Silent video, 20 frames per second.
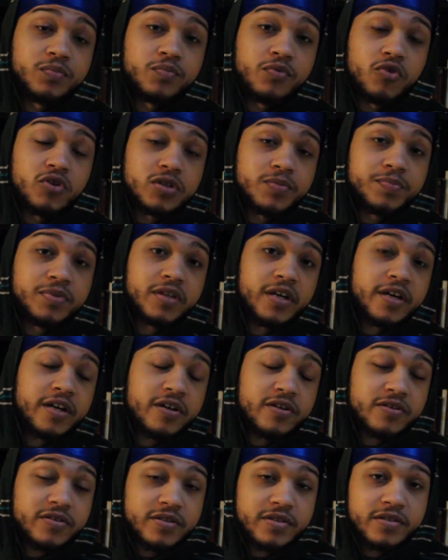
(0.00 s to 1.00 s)
sports
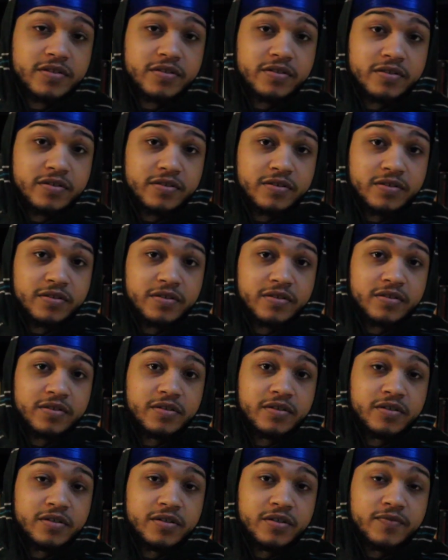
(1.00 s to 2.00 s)
players
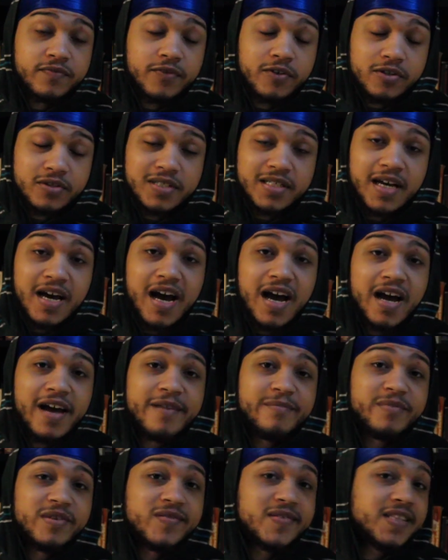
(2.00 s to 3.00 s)
of all
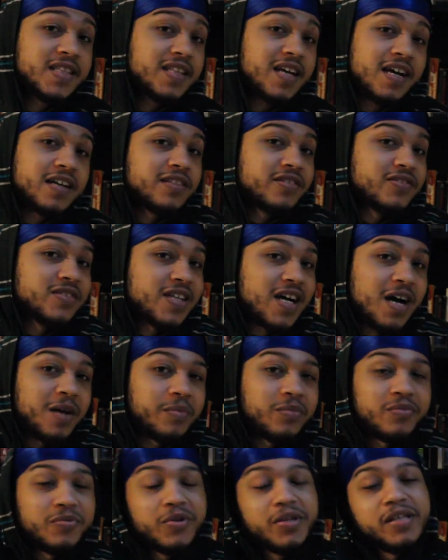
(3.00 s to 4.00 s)
time, if he's not in your
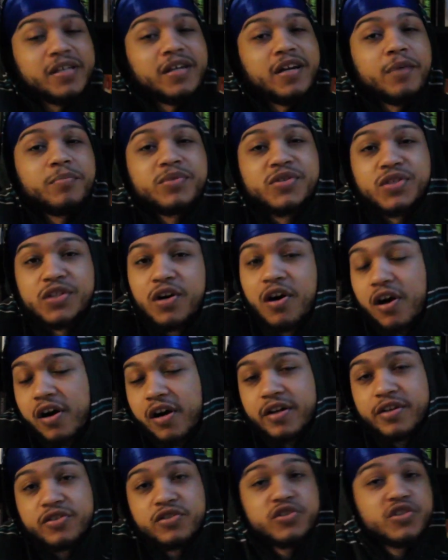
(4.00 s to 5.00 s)
top 3, then I'm
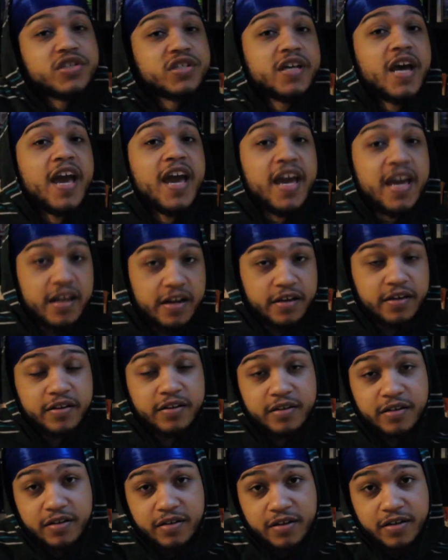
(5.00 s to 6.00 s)
sorry. You're just
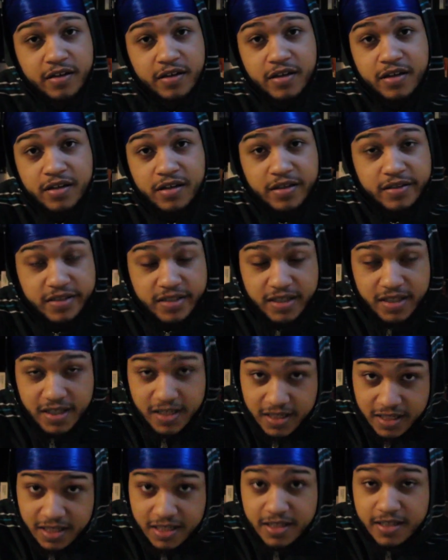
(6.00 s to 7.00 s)
hating. Because
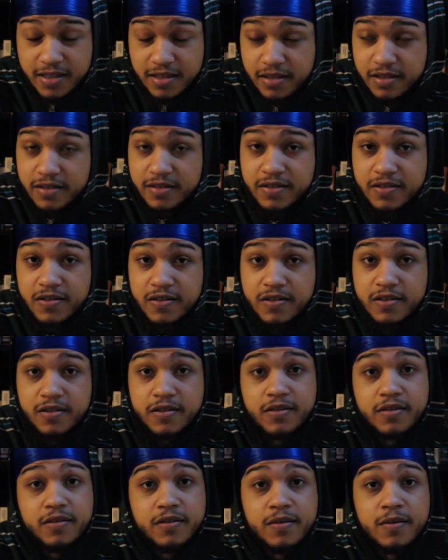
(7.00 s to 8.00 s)
he
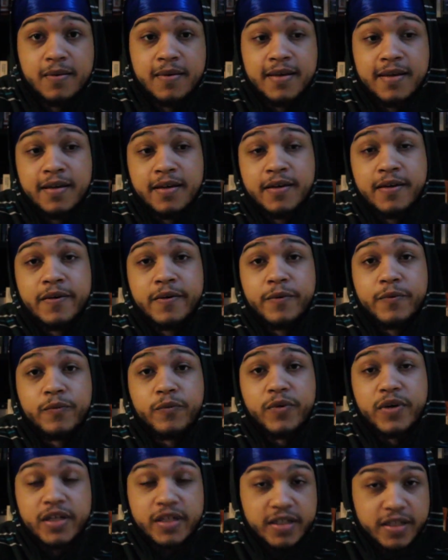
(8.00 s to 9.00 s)
is
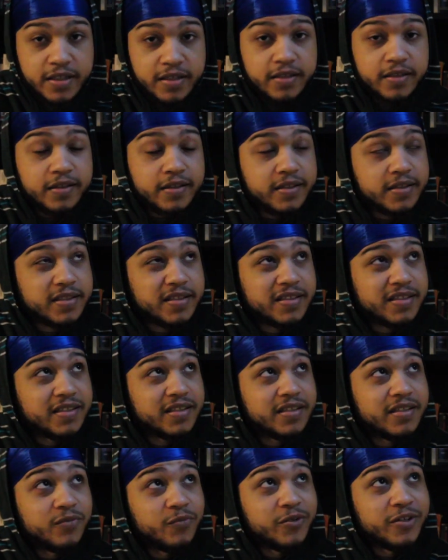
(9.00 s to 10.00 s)

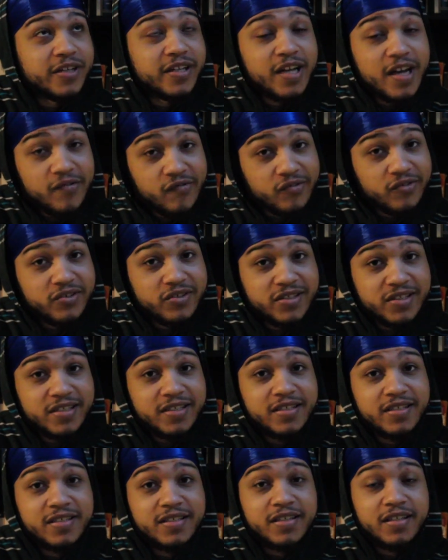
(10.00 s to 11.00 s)
ridiculous. We're never going
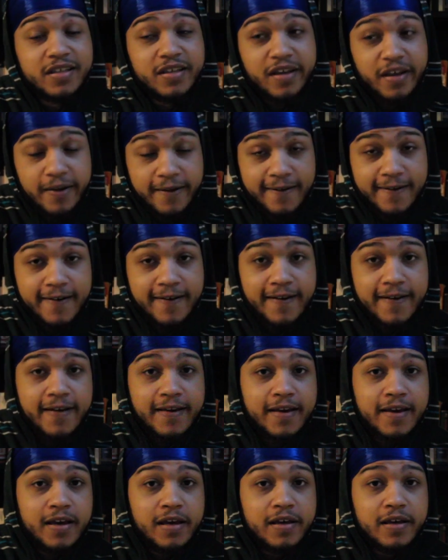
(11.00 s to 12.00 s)
to see this again.
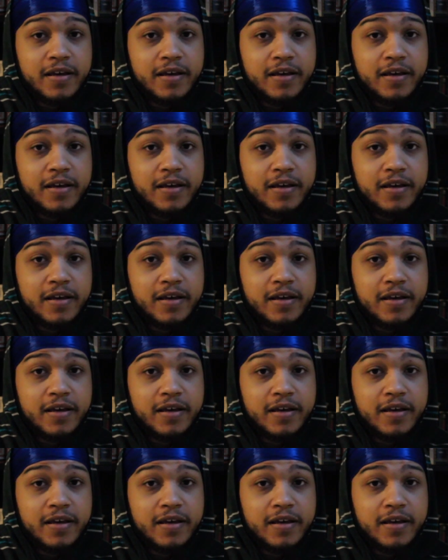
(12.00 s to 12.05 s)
